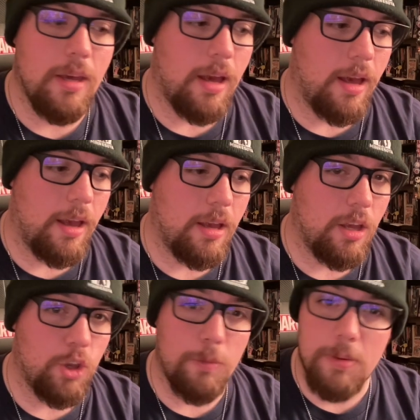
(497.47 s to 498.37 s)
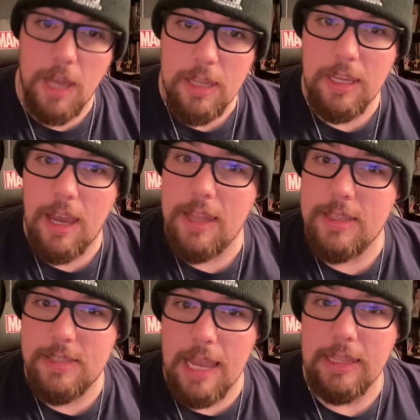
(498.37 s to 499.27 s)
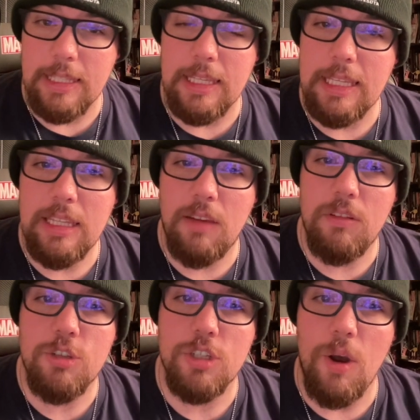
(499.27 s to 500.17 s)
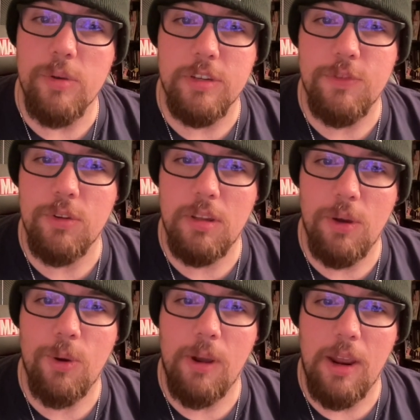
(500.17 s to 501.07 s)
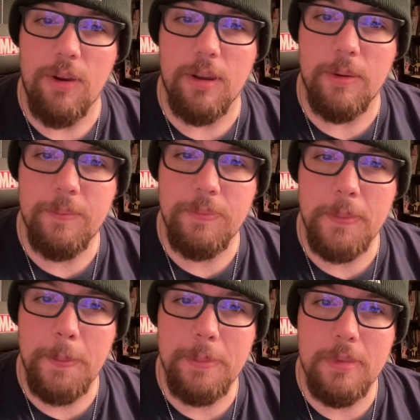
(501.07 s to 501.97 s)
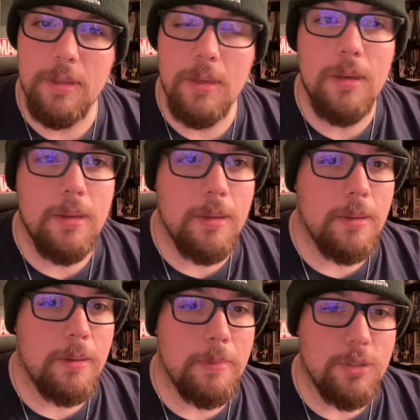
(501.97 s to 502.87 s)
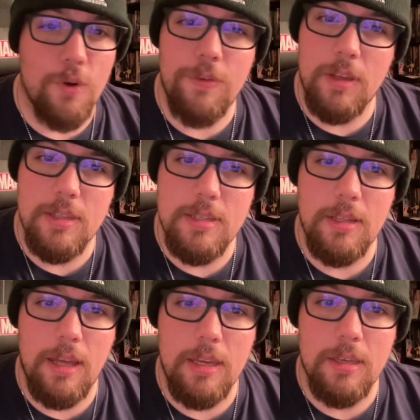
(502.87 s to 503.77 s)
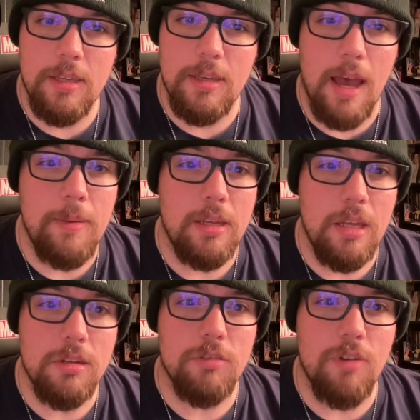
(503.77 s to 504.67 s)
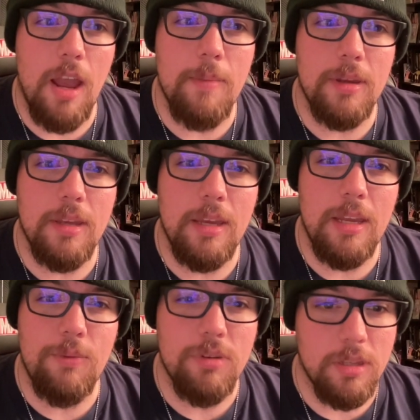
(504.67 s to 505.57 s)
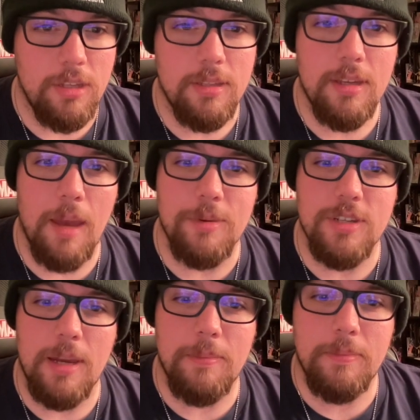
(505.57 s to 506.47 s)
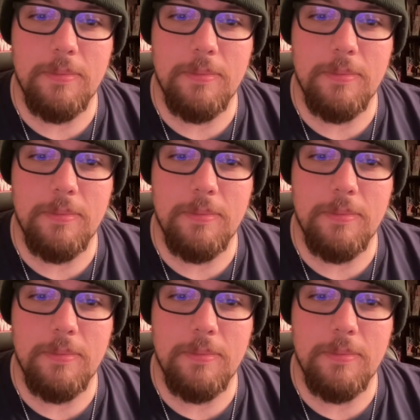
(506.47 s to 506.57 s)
Are you planning on attending any of these shows if you're in the local area? But don't forget to like, comment, and subscribe, and we'll see you at the comic shop.